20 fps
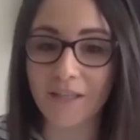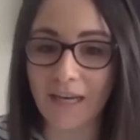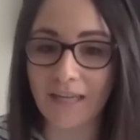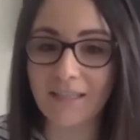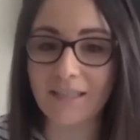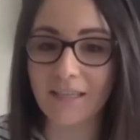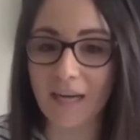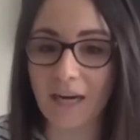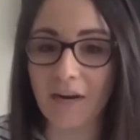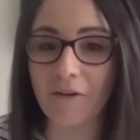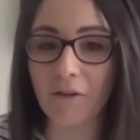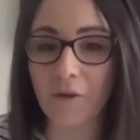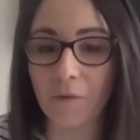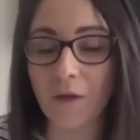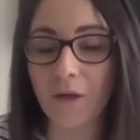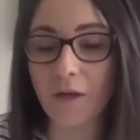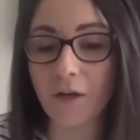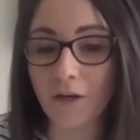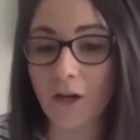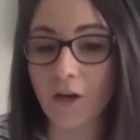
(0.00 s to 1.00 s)
That's an area that
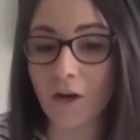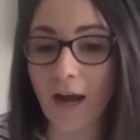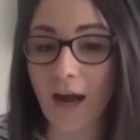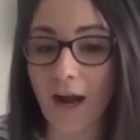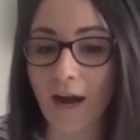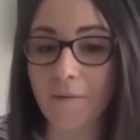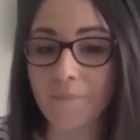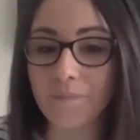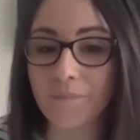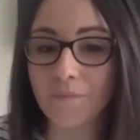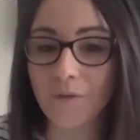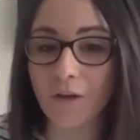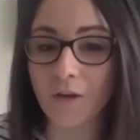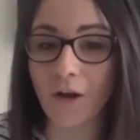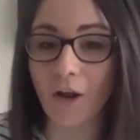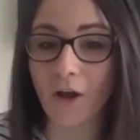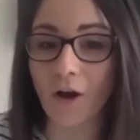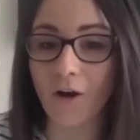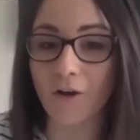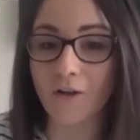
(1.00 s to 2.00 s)
we could look at a
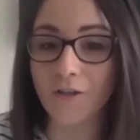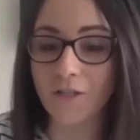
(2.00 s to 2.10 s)
lot.